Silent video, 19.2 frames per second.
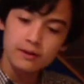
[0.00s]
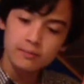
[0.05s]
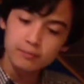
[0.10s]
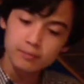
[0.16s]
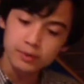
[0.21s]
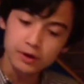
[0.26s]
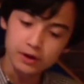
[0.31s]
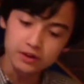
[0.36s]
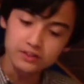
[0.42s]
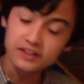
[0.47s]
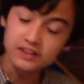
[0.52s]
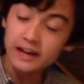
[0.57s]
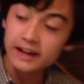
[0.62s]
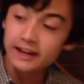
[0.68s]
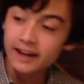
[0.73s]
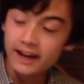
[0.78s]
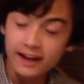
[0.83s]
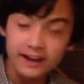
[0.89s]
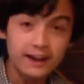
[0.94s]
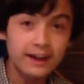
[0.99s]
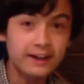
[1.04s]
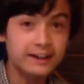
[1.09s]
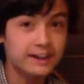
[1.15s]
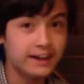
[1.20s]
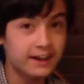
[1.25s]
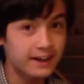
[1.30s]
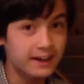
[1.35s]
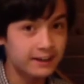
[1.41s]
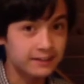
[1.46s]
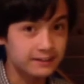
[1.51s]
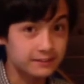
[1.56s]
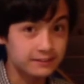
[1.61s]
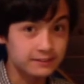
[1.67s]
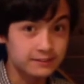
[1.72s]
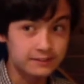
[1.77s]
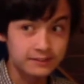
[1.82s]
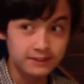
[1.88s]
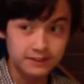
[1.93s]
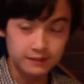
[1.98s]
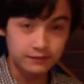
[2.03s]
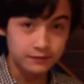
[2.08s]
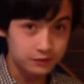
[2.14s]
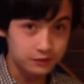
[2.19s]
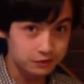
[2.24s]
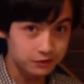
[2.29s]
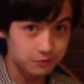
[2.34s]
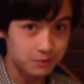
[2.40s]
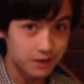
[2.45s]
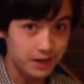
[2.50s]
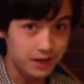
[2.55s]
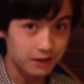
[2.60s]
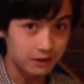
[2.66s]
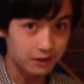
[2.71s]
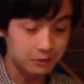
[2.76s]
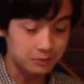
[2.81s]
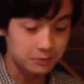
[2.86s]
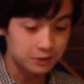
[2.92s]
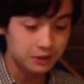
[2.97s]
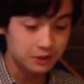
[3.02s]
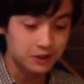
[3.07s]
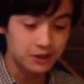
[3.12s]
But I can give you some help